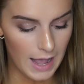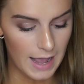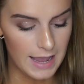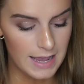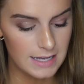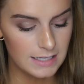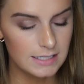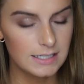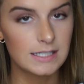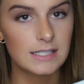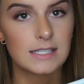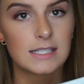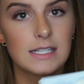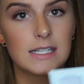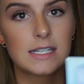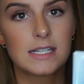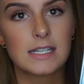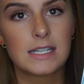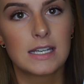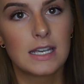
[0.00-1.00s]
Ice,
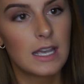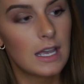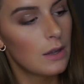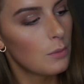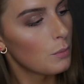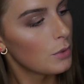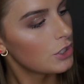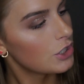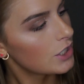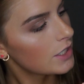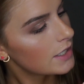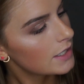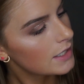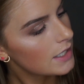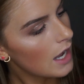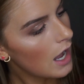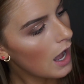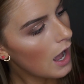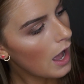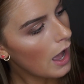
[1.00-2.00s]
which is
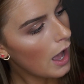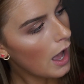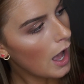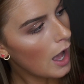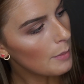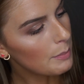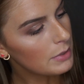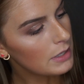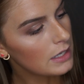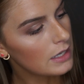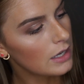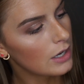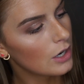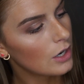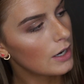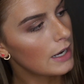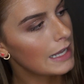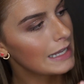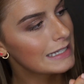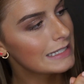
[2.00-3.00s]
up
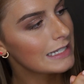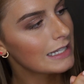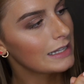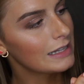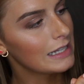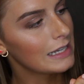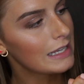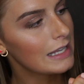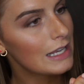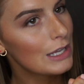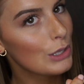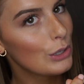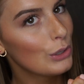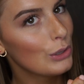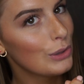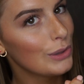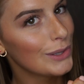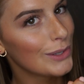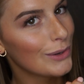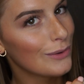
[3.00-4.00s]
here, and Lucky
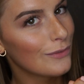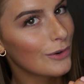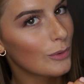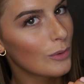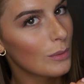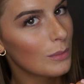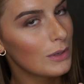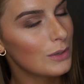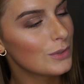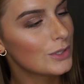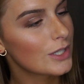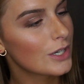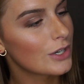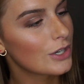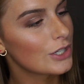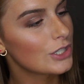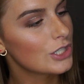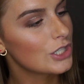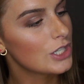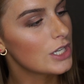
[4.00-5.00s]
Clover, what we used on
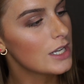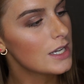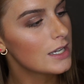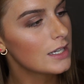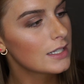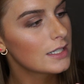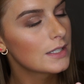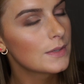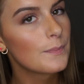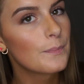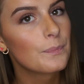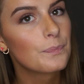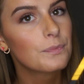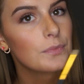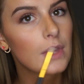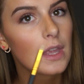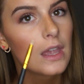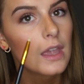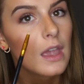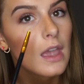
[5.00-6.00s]
our cheeks.
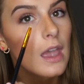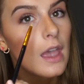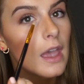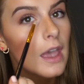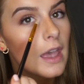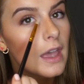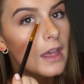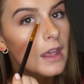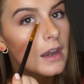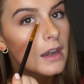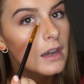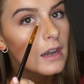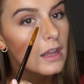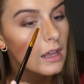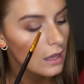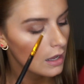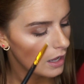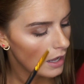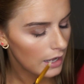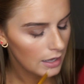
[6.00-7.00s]
And
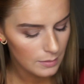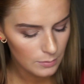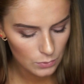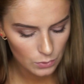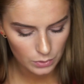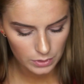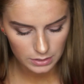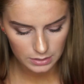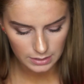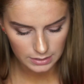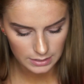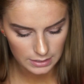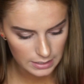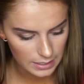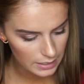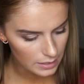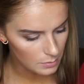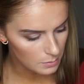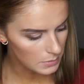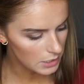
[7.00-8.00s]
I need to
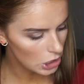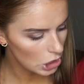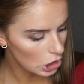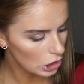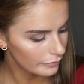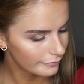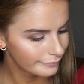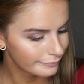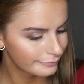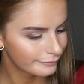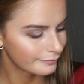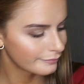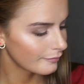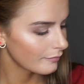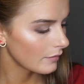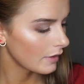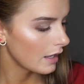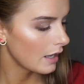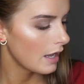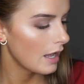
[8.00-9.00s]
get a mirror.
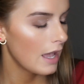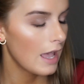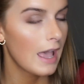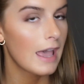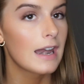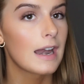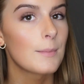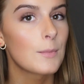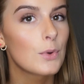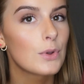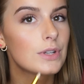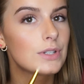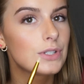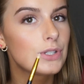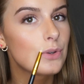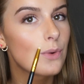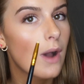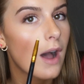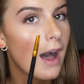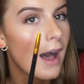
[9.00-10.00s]
And I'm going
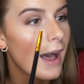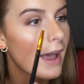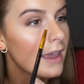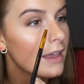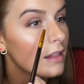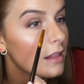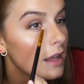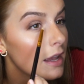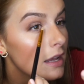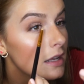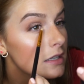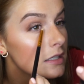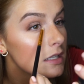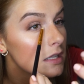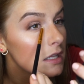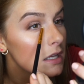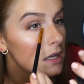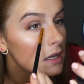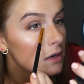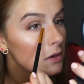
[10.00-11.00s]
to highlight
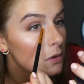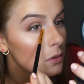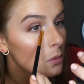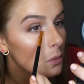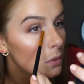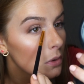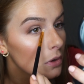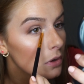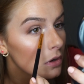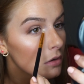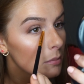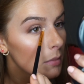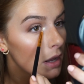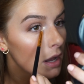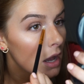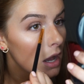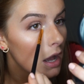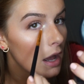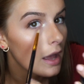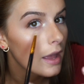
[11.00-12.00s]
the inner corner of my
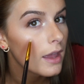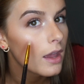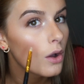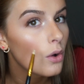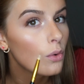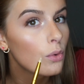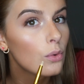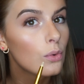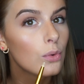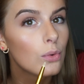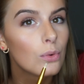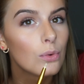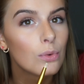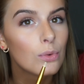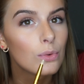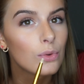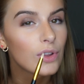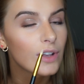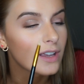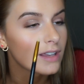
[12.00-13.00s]
eye. Ooh,
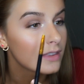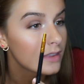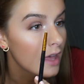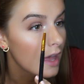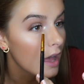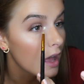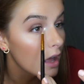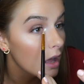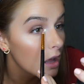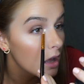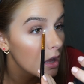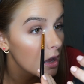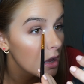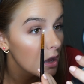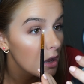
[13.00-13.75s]
look at that.